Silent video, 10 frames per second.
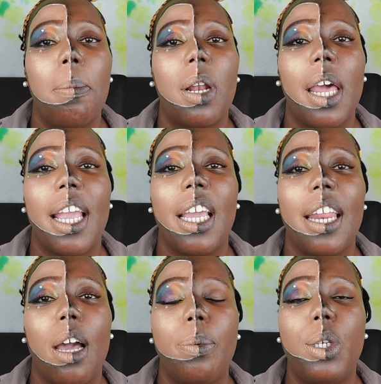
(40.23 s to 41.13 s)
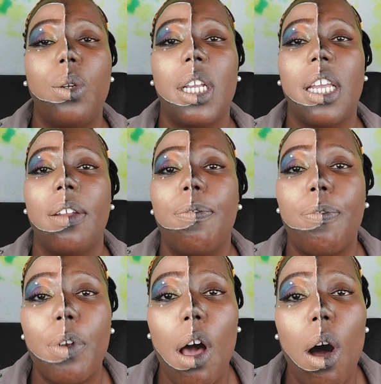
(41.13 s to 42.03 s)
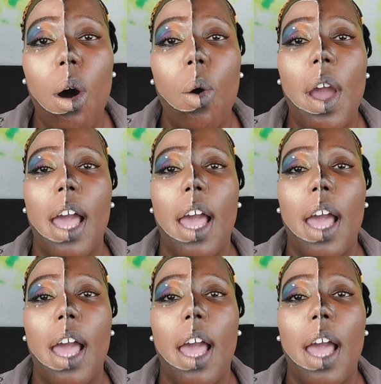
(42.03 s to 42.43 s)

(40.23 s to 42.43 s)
Playing helps you to get in flow.